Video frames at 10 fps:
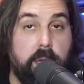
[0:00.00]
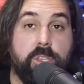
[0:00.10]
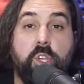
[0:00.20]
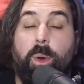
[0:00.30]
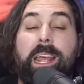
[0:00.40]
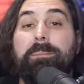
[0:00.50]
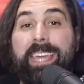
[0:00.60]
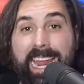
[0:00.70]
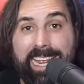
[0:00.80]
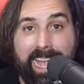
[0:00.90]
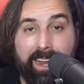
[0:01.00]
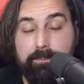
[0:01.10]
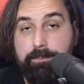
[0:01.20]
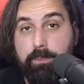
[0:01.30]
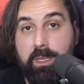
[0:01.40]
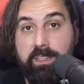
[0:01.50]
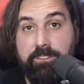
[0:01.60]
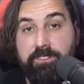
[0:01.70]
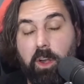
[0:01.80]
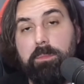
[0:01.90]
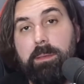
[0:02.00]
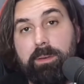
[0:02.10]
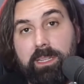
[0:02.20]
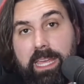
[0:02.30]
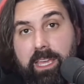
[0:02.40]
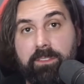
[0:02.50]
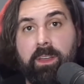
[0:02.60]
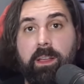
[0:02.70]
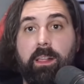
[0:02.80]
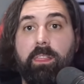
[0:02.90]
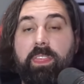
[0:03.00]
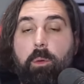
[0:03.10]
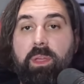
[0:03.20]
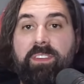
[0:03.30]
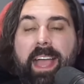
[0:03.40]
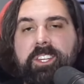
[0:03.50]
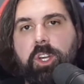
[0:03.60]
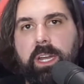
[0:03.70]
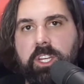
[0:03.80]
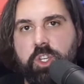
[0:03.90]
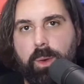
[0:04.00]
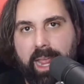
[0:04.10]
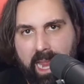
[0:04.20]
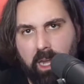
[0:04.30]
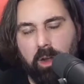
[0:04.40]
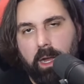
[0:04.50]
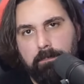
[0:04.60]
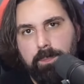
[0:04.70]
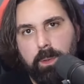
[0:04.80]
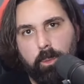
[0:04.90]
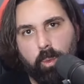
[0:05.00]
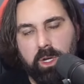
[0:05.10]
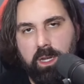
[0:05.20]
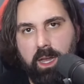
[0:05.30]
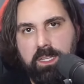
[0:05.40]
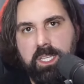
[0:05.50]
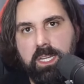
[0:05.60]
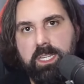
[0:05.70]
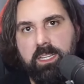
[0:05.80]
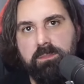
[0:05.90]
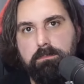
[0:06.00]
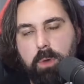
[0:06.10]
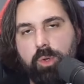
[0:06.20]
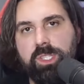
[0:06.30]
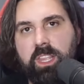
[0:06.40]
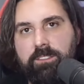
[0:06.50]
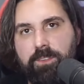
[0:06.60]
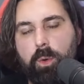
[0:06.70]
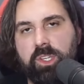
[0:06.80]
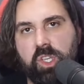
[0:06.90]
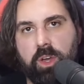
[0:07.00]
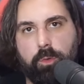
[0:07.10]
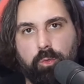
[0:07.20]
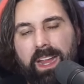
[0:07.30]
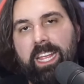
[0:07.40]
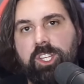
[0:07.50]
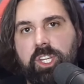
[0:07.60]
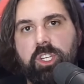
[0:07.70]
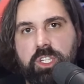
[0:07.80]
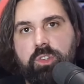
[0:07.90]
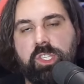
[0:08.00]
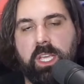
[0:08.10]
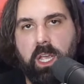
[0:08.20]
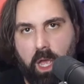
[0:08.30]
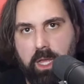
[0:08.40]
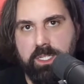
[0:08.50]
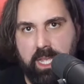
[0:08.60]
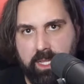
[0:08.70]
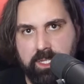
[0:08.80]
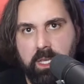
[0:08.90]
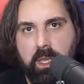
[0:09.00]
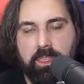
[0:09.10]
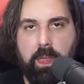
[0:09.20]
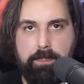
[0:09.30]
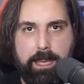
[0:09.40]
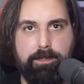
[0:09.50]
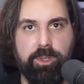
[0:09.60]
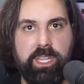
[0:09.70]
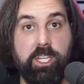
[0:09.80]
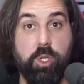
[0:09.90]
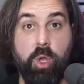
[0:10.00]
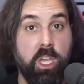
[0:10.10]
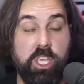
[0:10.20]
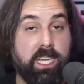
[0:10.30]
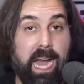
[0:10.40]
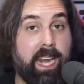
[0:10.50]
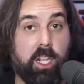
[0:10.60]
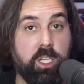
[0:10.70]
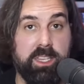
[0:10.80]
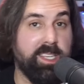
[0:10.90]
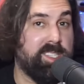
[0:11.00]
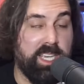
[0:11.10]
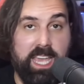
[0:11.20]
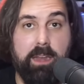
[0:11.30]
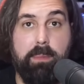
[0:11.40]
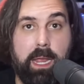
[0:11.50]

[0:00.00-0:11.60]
So, what I'm getting at is I firmly believe that we've entered into an era where content is mostly focused on rage inducing content that people need to, you gotta click this to get my